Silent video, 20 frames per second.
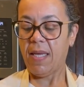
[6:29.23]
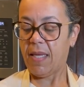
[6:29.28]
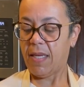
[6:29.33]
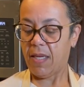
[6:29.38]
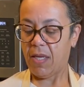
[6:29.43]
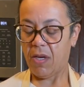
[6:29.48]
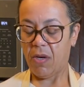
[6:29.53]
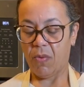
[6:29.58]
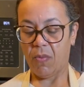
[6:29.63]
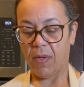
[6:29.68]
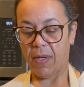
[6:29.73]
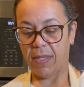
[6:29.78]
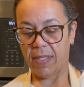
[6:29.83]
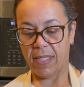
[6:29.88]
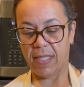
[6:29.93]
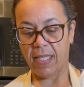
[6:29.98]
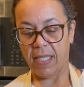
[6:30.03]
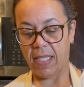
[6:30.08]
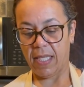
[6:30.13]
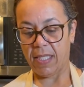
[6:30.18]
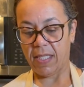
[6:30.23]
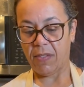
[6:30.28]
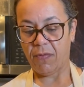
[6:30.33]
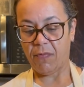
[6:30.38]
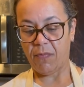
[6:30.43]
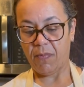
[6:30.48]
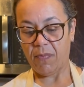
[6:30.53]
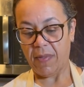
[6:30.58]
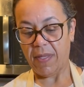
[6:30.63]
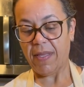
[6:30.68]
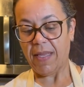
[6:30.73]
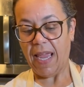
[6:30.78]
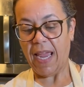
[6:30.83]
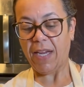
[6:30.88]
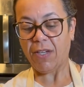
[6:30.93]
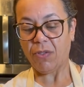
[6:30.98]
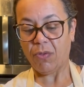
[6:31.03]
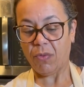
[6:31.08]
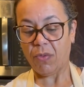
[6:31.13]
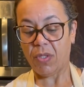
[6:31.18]
where it's in its
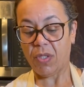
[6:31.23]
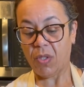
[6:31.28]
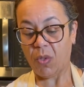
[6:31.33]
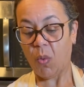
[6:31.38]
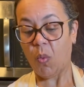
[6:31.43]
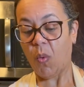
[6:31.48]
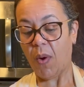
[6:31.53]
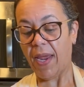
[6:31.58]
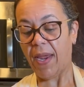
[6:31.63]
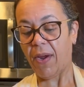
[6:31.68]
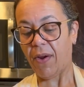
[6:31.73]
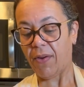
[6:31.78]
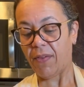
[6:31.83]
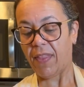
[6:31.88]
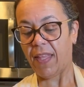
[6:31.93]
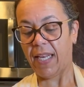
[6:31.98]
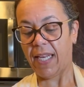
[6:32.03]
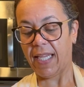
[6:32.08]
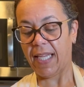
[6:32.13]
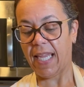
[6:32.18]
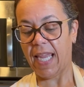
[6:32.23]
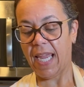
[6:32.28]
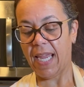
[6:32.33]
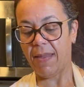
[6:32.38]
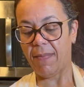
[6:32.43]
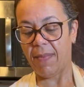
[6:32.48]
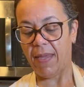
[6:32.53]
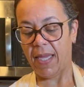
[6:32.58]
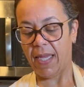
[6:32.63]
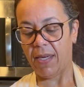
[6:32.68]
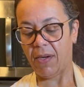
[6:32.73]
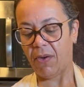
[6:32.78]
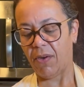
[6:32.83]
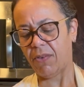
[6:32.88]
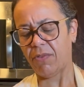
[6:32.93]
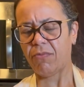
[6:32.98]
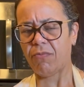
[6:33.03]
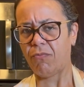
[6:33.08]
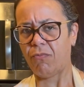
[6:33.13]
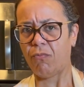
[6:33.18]
actual square that it came in,
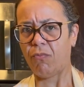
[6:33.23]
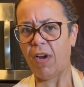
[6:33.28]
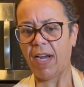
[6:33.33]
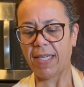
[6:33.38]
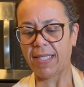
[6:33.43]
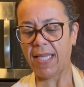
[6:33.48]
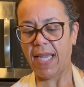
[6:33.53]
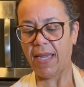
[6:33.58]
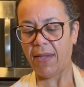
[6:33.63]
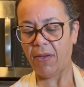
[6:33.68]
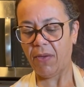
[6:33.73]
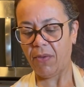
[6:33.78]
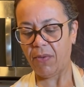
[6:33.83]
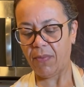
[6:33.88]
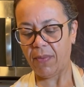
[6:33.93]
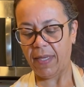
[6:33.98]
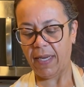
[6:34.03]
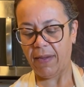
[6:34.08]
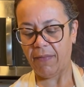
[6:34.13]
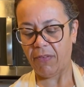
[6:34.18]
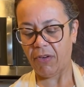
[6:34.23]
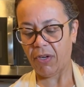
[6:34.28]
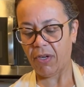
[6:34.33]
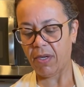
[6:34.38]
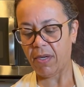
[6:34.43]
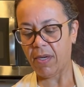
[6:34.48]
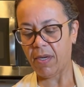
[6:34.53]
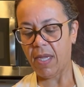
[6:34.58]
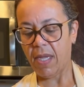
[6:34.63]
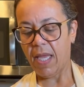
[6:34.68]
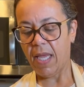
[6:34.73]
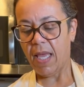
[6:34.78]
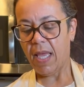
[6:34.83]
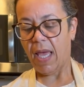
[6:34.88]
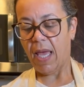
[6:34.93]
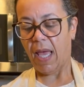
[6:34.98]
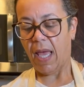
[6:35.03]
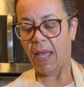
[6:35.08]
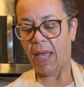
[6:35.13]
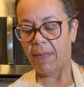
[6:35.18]
or rectangle, whatever.
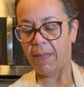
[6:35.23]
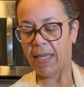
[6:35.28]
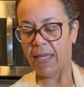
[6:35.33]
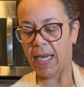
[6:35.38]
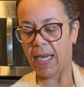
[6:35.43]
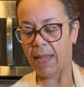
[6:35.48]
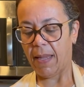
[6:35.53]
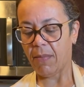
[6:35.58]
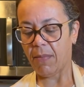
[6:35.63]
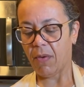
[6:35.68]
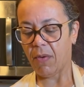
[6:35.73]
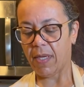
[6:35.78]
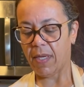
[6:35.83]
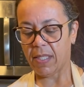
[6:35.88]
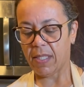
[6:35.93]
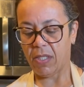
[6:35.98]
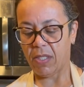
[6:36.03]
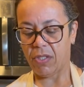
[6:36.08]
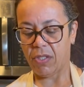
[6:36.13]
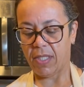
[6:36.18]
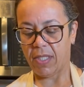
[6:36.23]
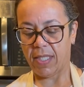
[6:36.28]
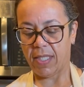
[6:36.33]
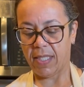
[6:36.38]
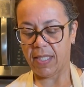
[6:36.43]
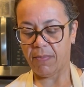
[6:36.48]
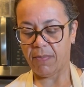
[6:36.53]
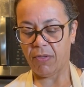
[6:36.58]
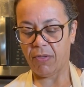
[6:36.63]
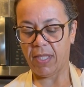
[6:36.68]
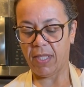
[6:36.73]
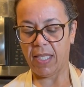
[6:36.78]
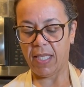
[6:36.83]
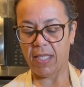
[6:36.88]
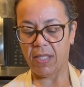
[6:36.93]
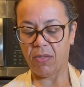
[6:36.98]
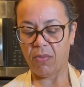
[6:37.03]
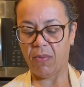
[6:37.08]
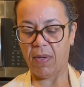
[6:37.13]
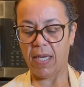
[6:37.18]
And I'm going to just put
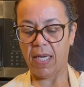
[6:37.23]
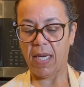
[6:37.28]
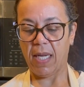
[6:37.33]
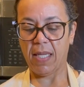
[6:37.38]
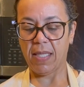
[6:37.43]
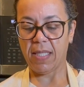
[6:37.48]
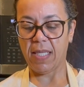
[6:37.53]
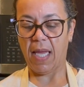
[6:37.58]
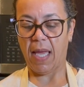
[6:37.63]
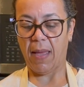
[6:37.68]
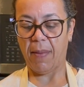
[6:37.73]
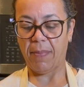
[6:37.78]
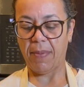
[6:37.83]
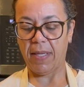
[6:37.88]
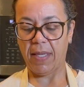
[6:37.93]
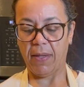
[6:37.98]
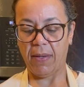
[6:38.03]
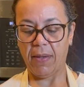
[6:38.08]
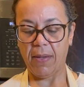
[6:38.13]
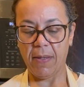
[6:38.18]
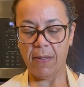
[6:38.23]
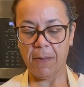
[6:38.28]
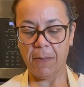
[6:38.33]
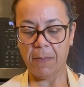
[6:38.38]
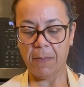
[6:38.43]
this right on top here.